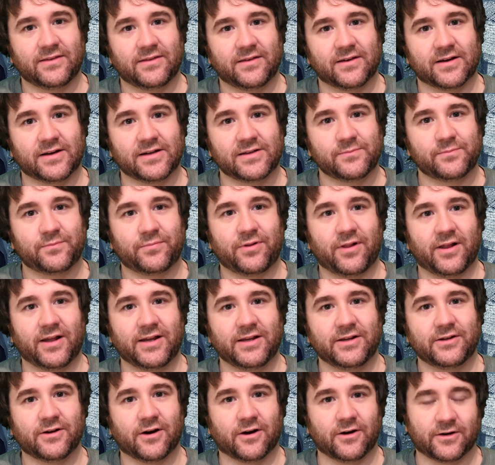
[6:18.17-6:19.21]
done
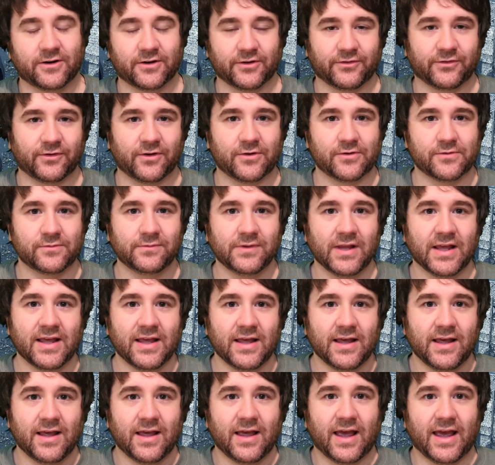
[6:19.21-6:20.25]
playing Carcassonne,
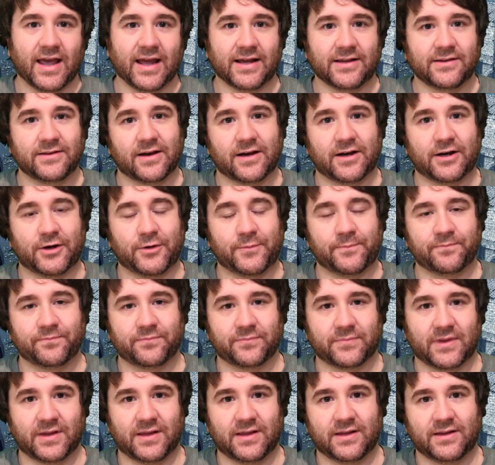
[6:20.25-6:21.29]
and
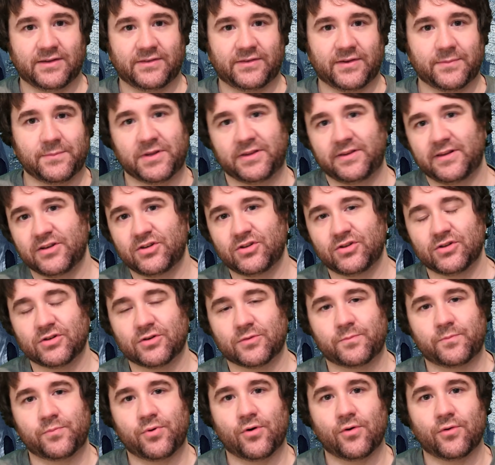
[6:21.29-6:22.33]
some additional
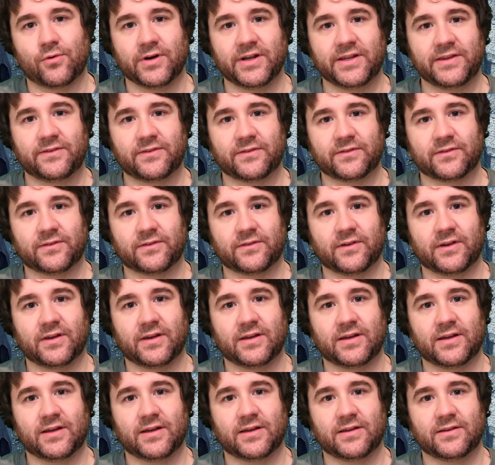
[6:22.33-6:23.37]
points
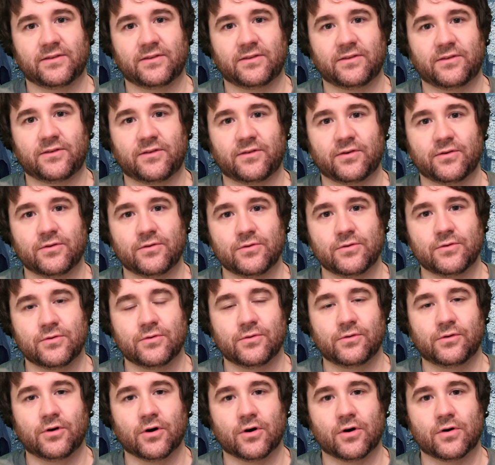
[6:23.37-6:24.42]

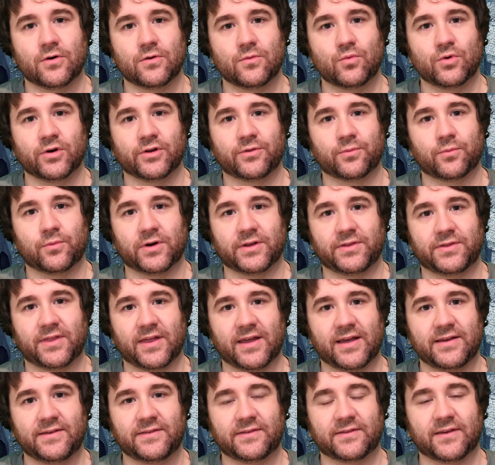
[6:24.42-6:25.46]
to go with what
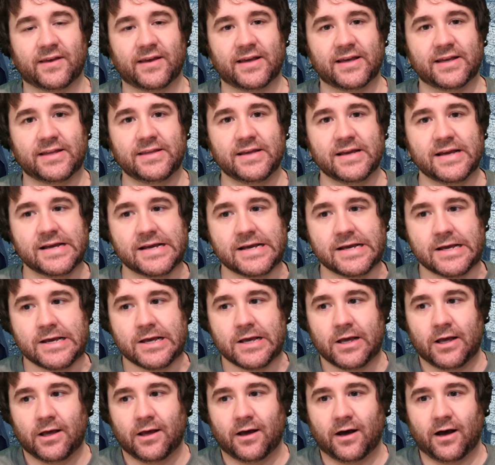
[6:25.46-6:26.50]
they said.
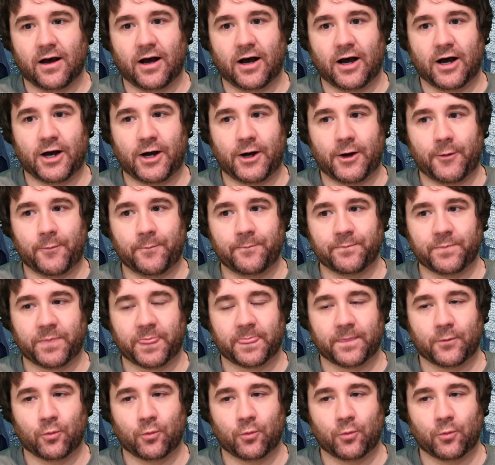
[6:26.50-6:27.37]
One,